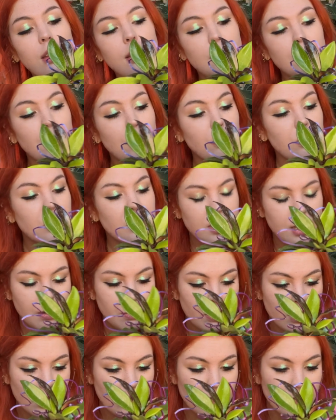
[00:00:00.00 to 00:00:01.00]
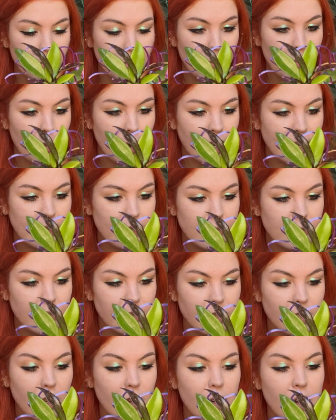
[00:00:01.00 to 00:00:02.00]
but we'll see what the summer brings
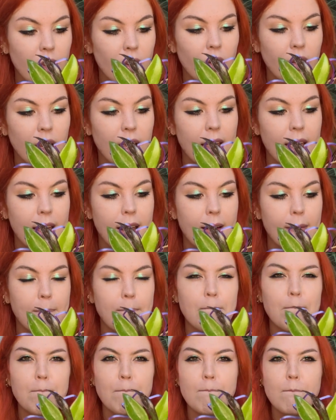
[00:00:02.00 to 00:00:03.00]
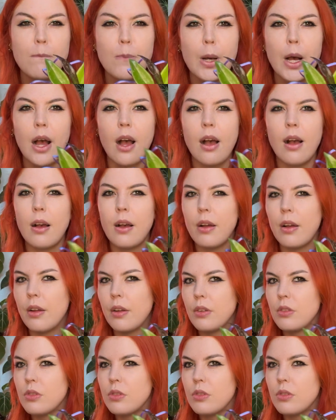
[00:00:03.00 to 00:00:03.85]
because I only got it in March.